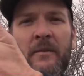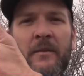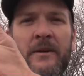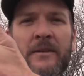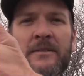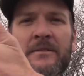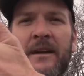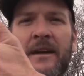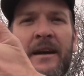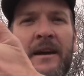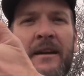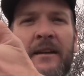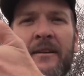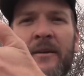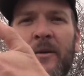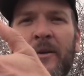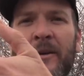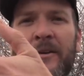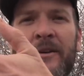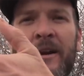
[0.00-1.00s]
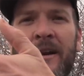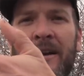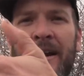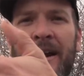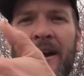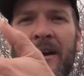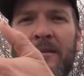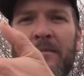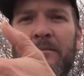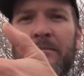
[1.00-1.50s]
Wind's right out of the north right
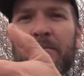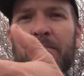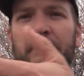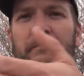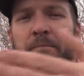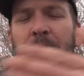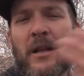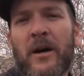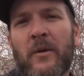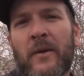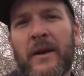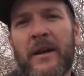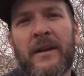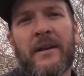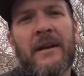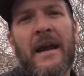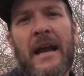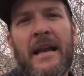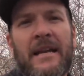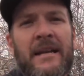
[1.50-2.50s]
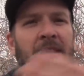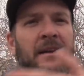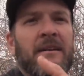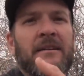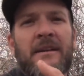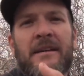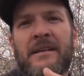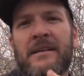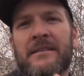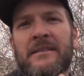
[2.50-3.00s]
now, blowing 90
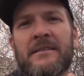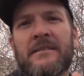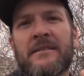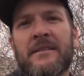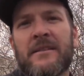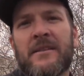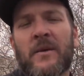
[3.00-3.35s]
degrees